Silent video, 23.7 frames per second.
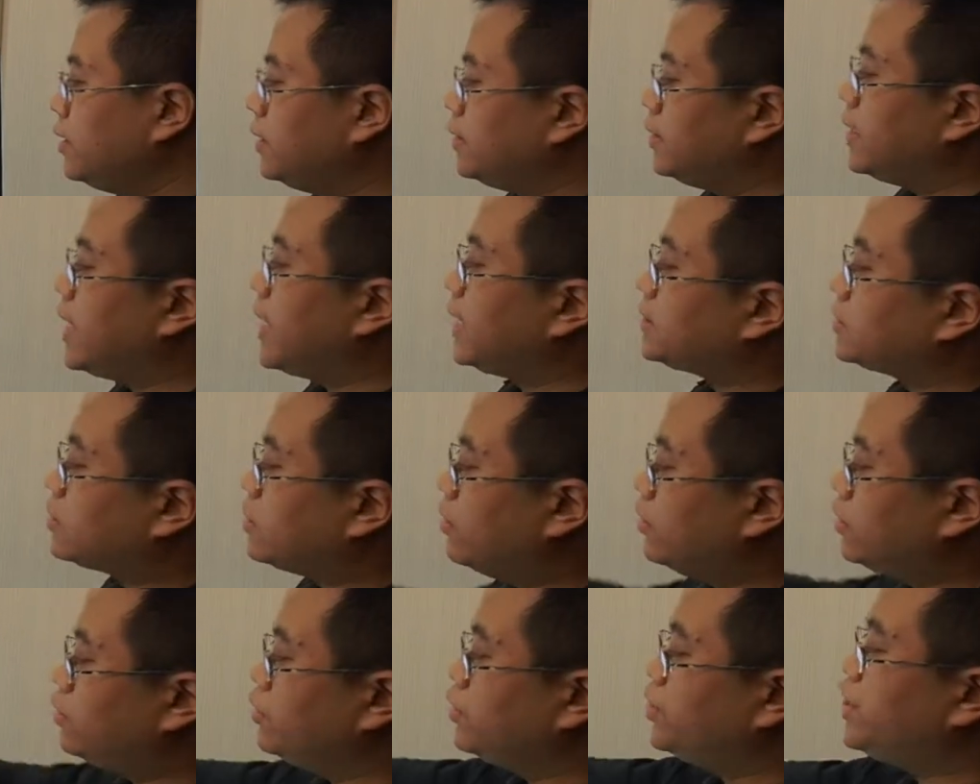Let's
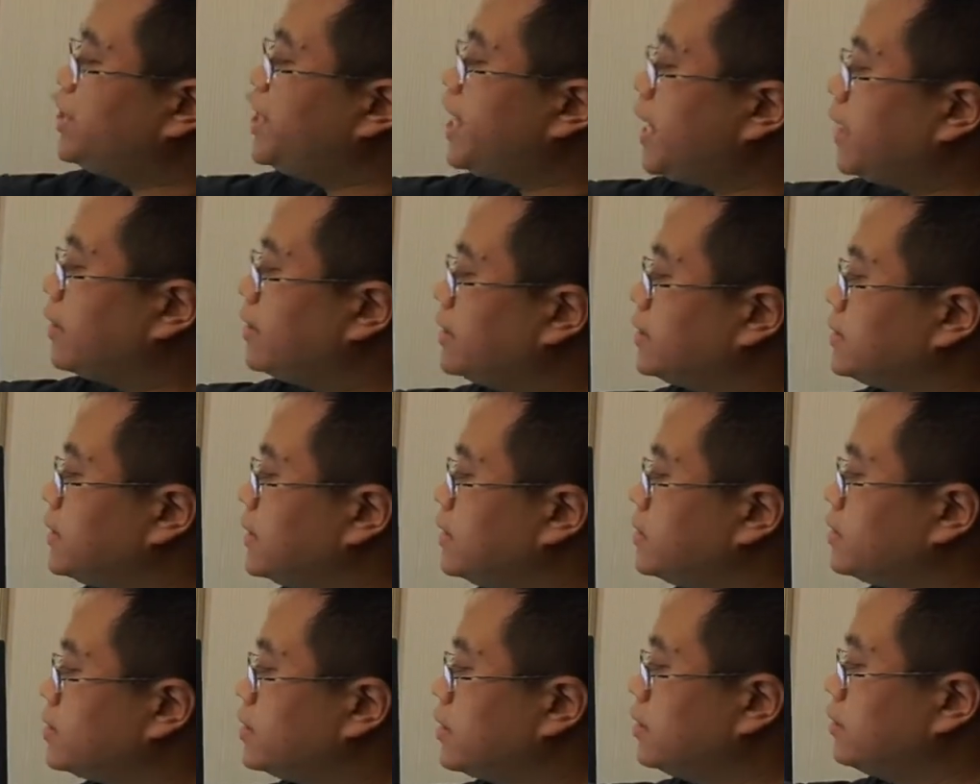go to check the
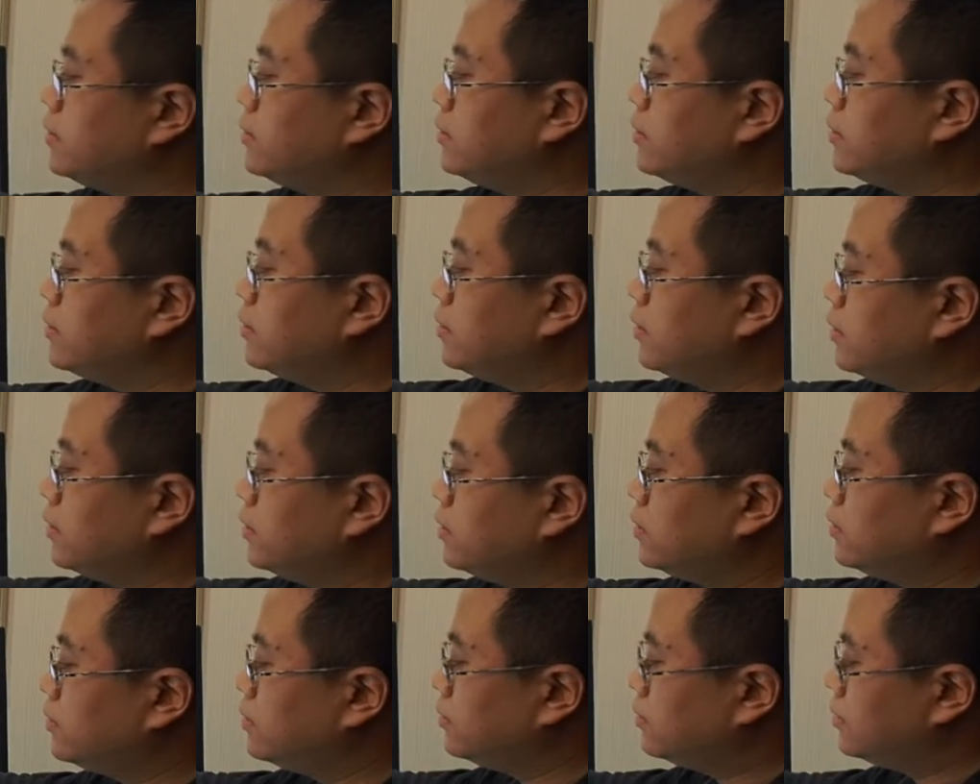system
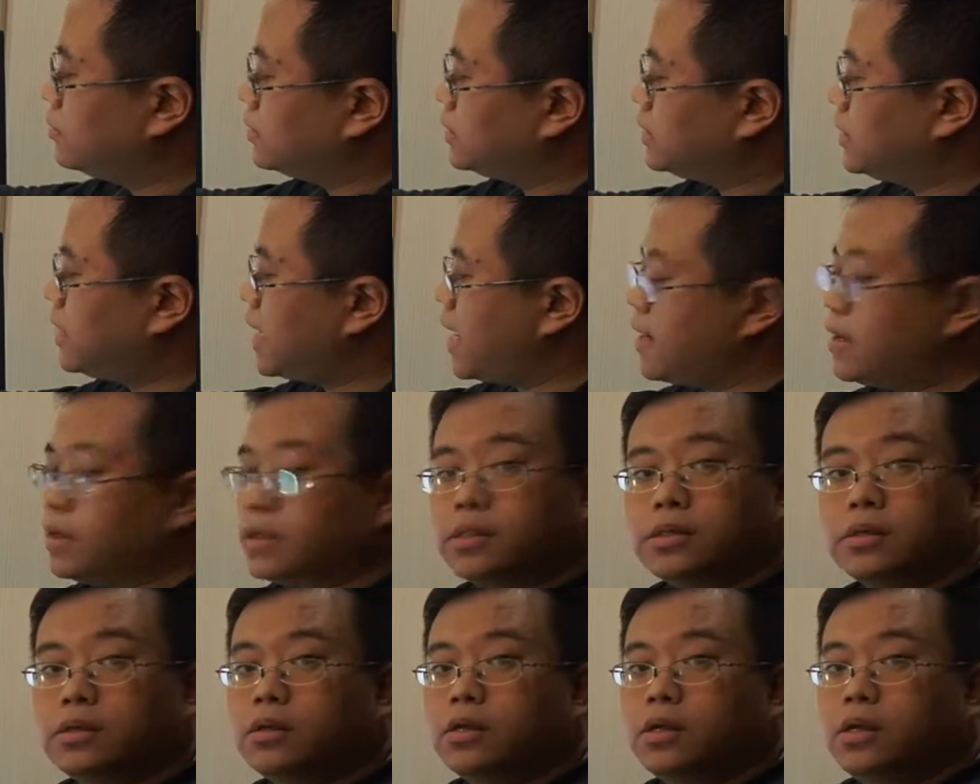
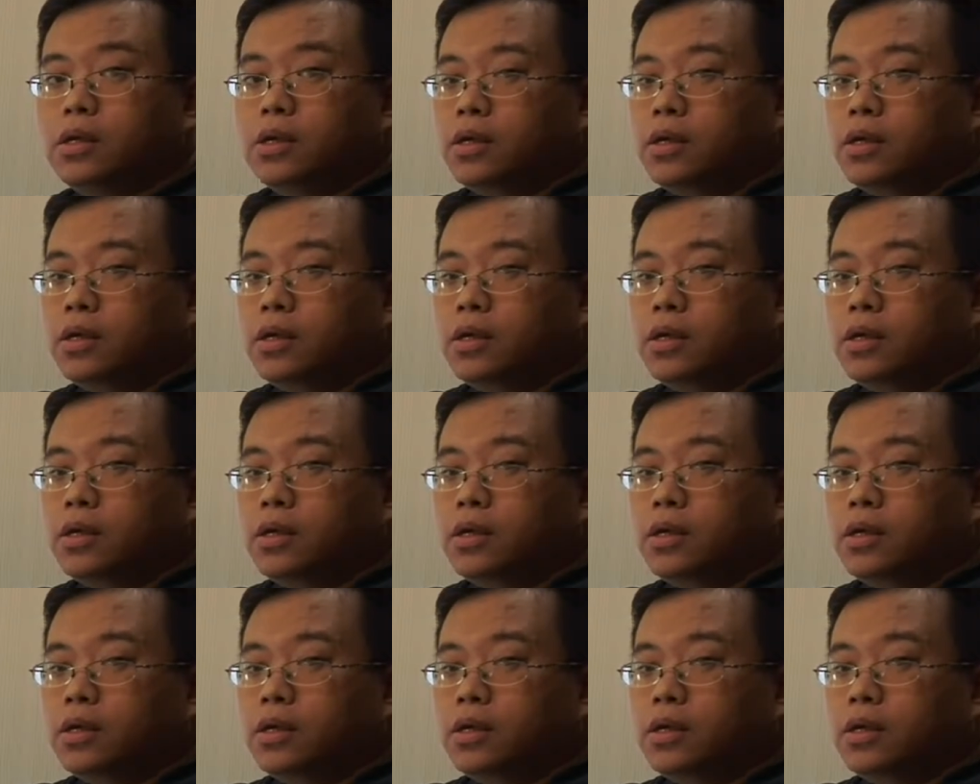status.